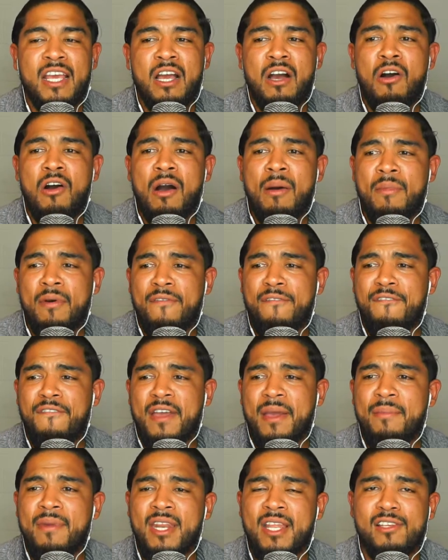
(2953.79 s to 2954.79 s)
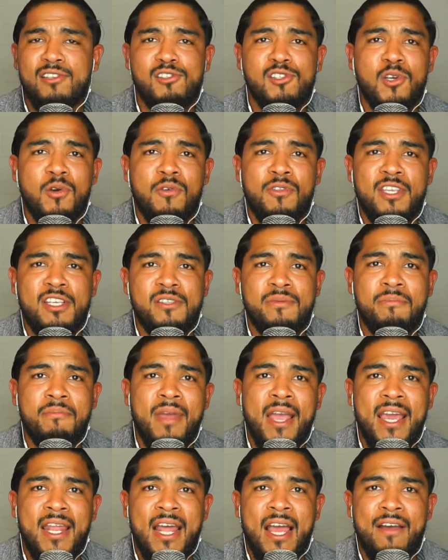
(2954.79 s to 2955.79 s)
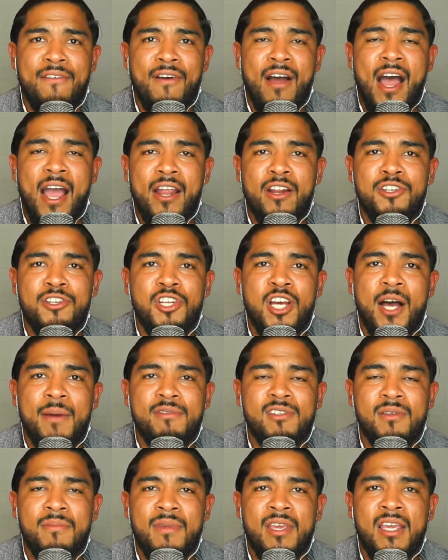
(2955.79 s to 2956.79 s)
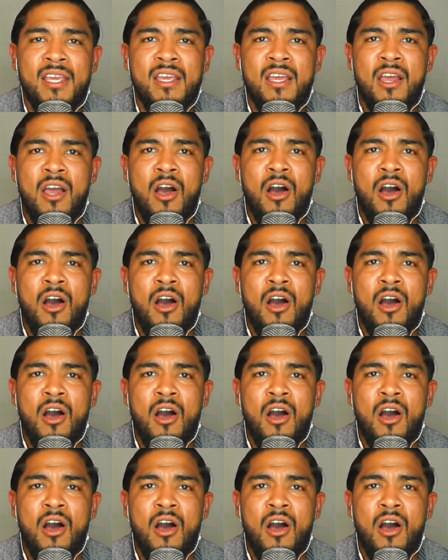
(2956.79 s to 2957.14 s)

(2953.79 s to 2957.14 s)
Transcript: oh, I'm a feminist, so these men have higher jobs than me.